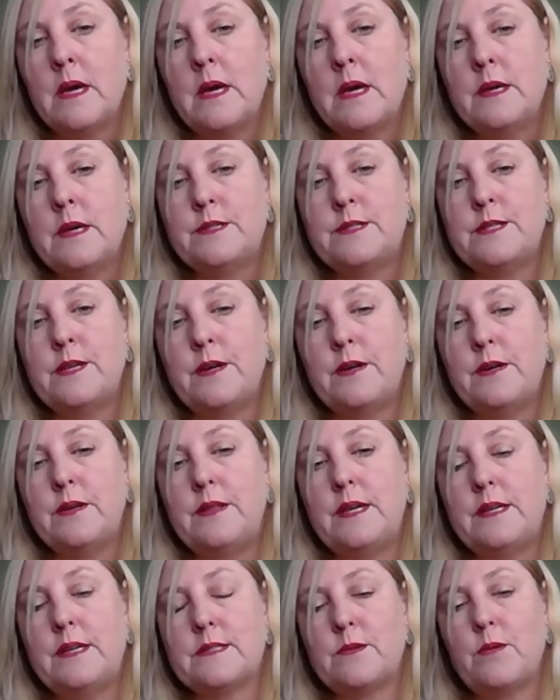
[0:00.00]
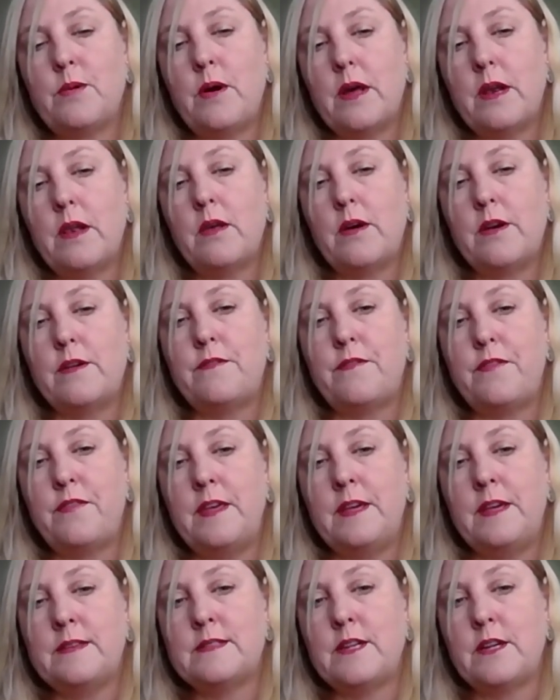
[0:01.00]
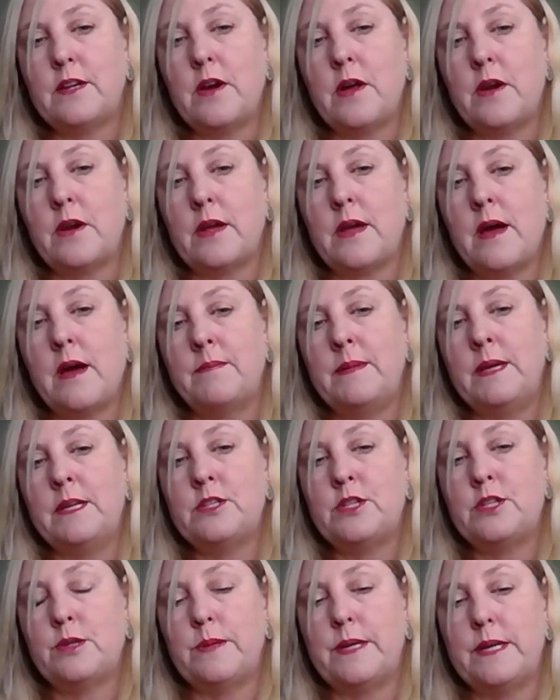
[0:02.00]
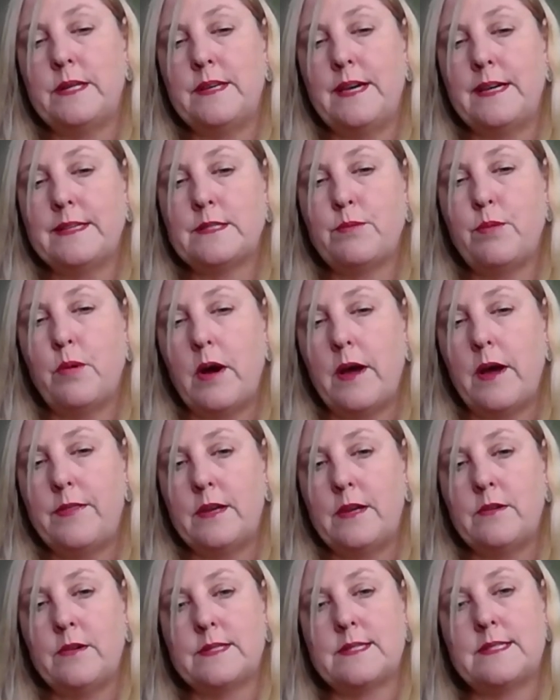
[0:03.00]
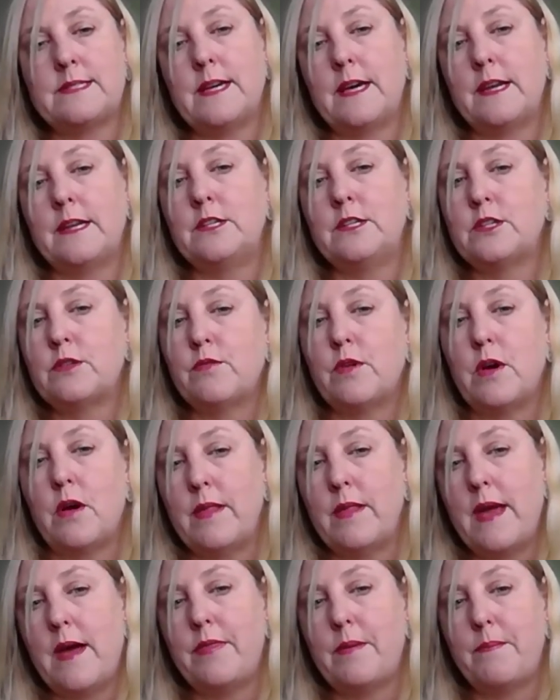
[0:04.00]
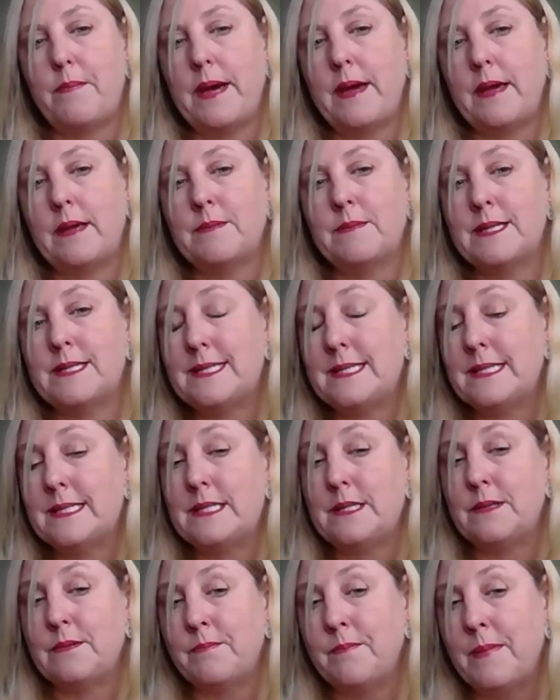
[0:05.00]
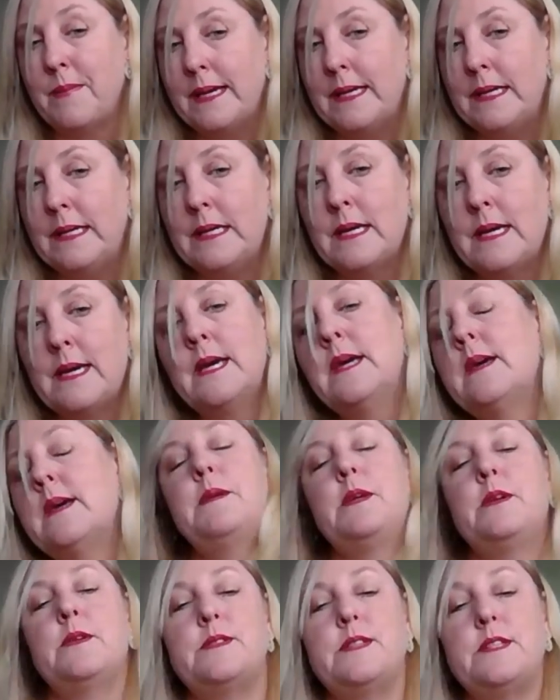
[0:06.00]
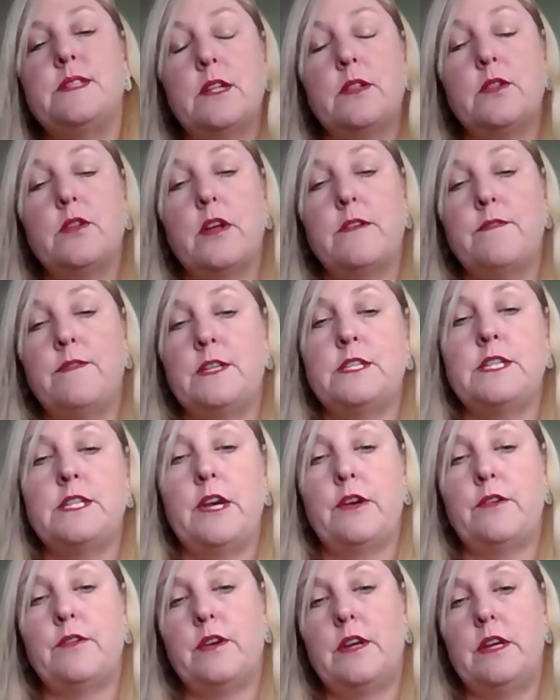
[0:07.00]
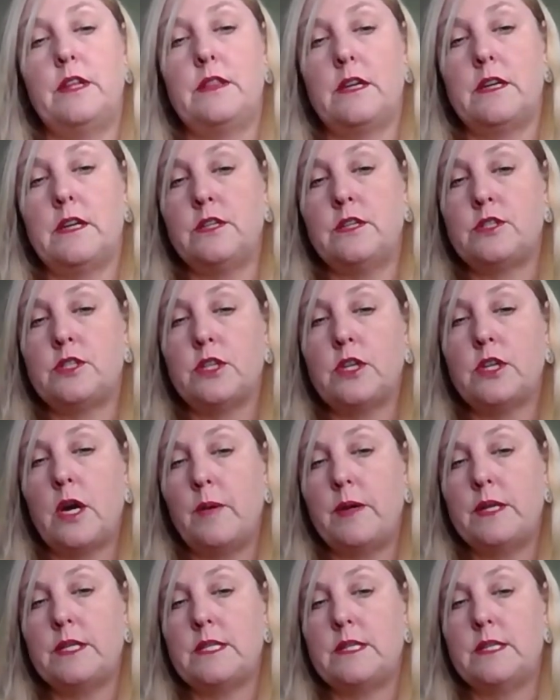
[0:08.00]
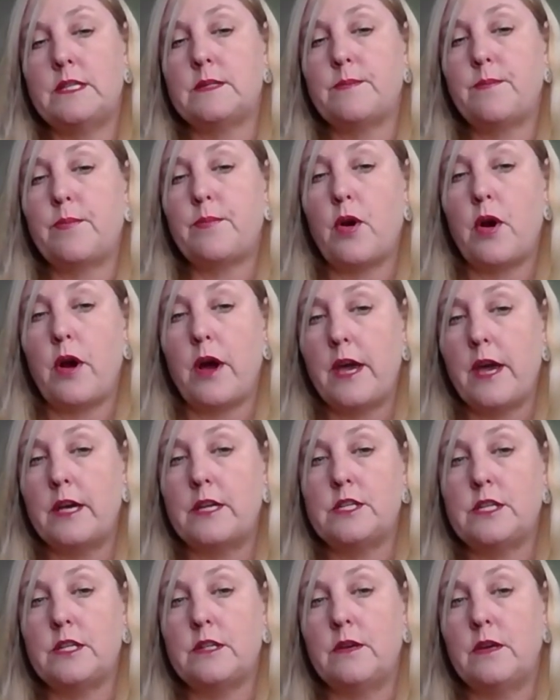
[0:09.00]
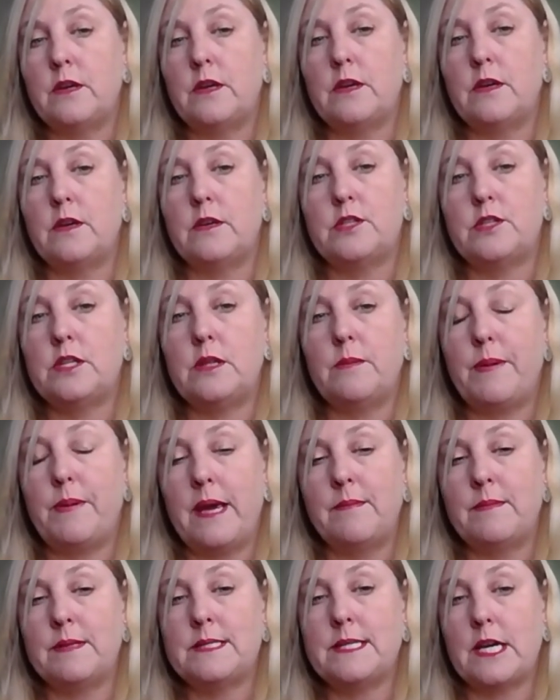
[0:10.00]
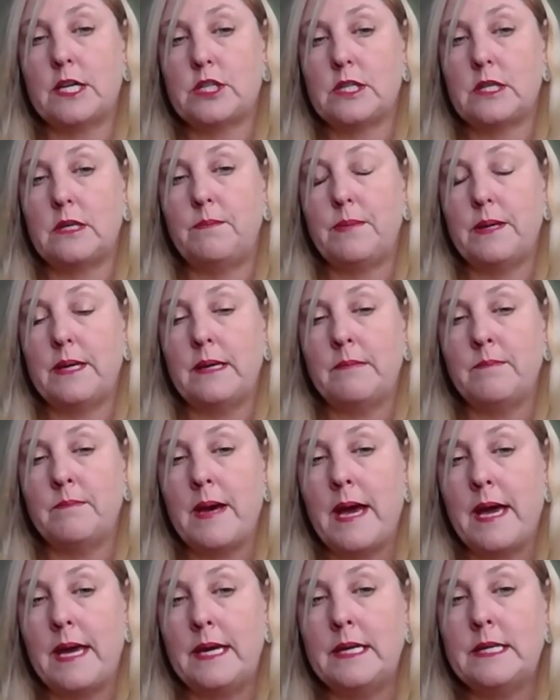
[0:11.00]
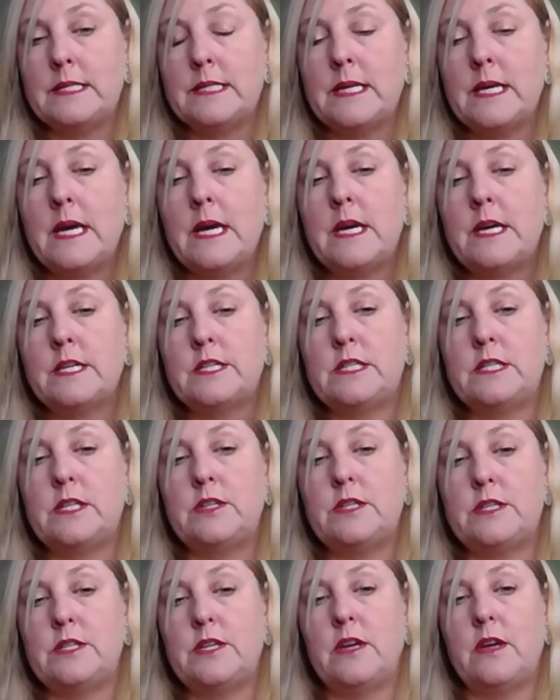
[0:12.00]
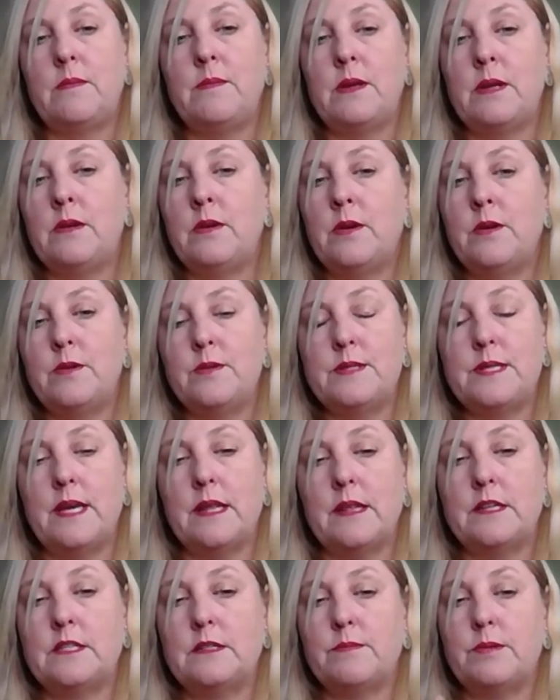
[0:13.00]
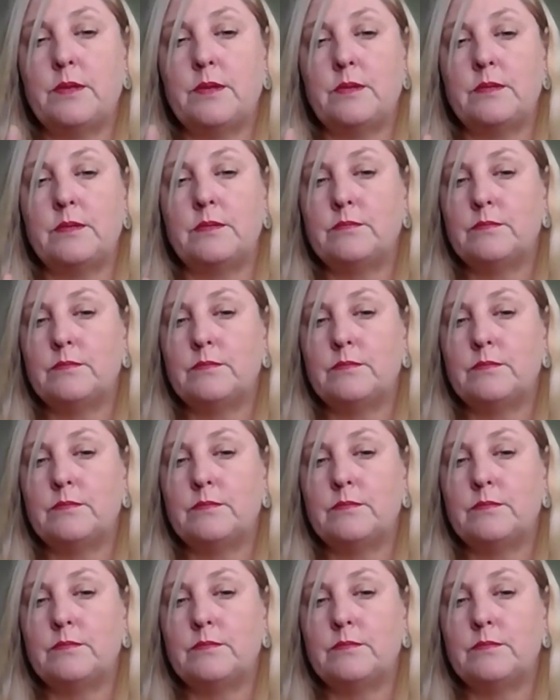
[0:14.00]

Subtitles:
So there's quite a lot of things that are going to come into it. That's why they're not starting to roll out the payments until May, because there's a lot of integrity that needs to go into this prior to the payments actually being made to determine who's eligible,